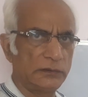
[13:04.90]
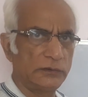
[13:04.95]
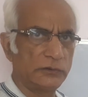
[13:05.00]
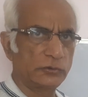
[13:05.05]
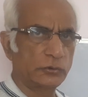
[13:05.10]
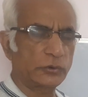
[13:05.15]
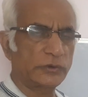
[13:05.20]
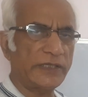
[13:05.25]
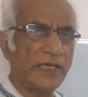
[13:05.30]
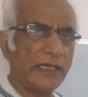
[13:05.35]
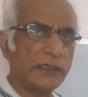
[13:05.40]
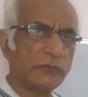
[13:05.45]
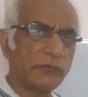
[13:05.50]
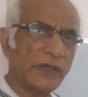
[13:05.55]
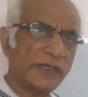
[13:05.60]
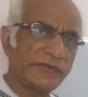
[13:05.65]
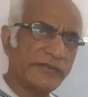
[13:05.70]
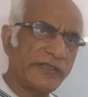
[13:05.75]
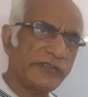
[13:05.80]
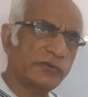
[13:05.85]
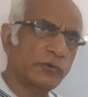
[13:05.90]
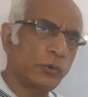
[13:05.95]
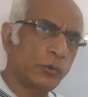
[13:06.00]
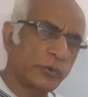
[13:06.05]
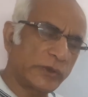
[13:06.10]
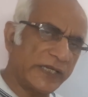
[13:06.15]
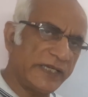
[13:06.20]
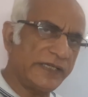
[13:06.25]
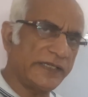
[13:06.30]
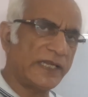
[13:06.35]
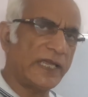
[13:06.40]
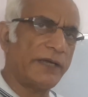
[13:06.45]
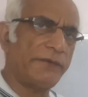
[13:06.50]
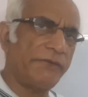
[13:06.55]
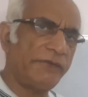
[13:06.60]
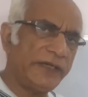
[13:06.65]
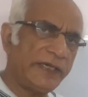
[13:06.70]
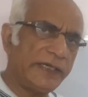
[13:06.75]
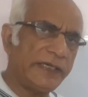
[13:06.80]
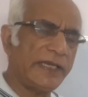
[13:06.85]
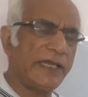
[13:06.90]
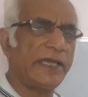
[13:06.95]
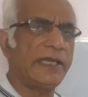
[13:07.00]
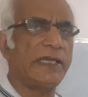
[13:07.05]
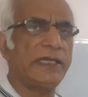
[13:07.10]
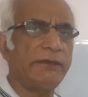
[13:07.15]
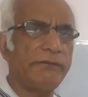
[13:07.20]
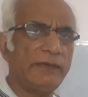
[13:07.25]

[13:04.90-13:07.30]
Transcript: So that was his routine. Every day he